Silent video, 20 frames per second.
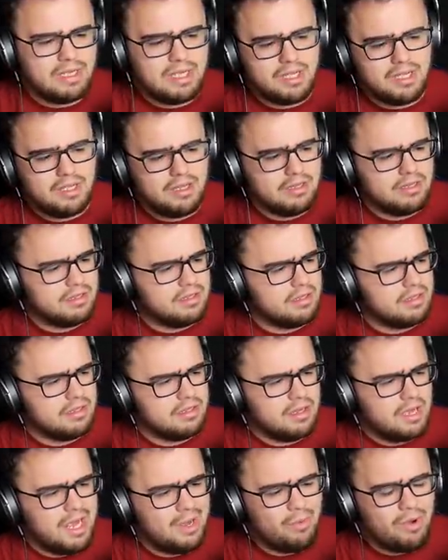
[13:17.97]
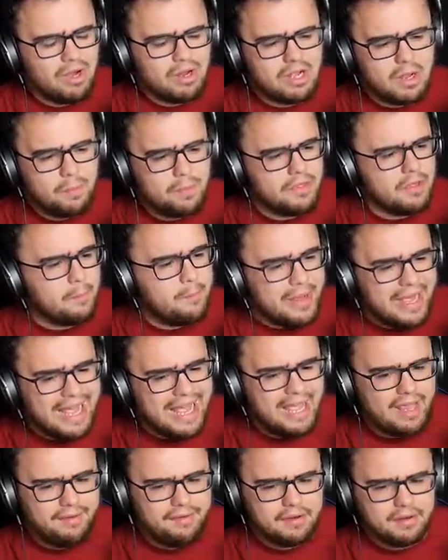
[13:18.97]
Man, I woke up in the
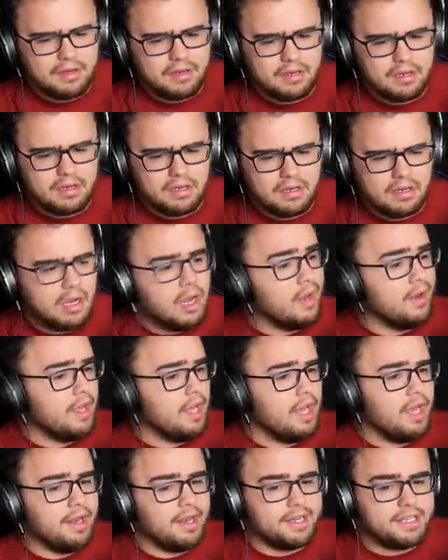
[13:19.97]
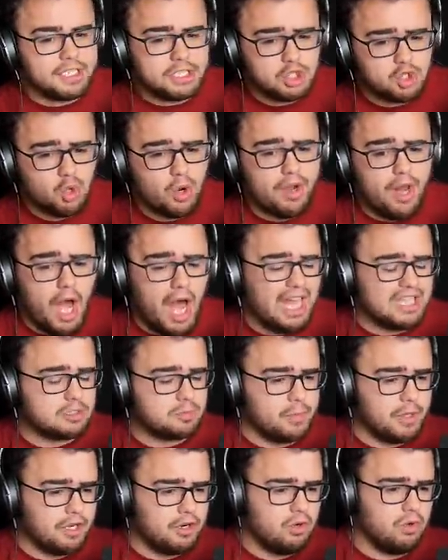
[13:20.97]
bed in a, in a destroyed
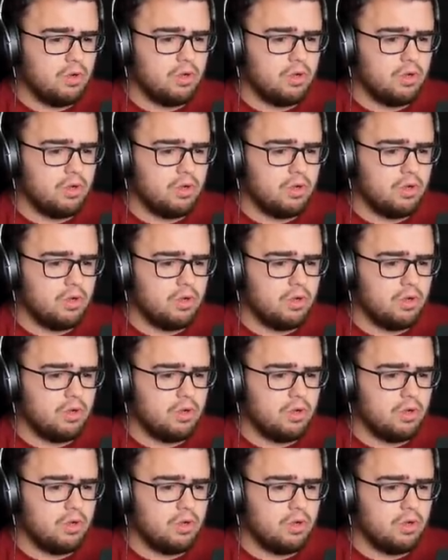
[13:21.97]
hospital.